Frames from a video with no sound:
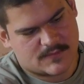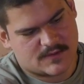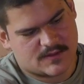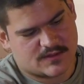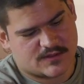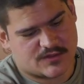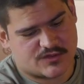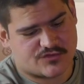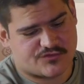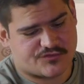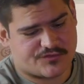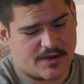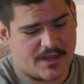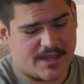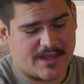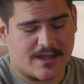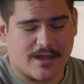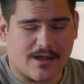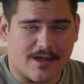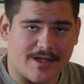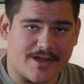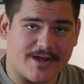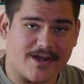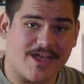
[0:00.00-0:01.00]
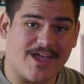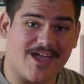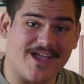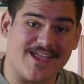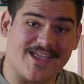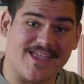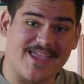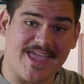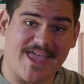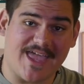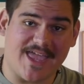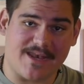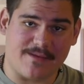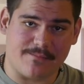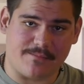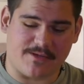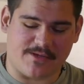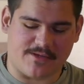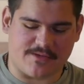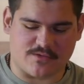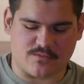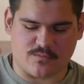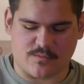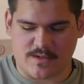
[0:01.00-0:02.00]
Straight cut again,
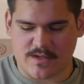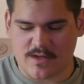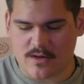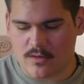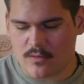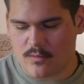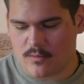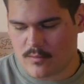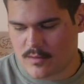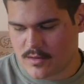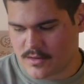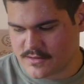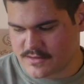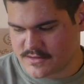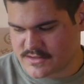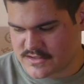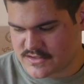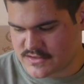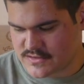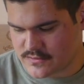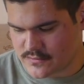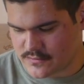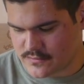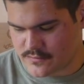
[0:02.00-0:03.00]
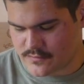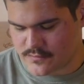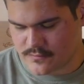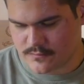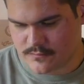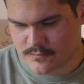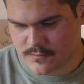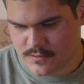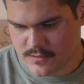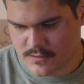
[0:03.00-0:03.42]
because we don't want to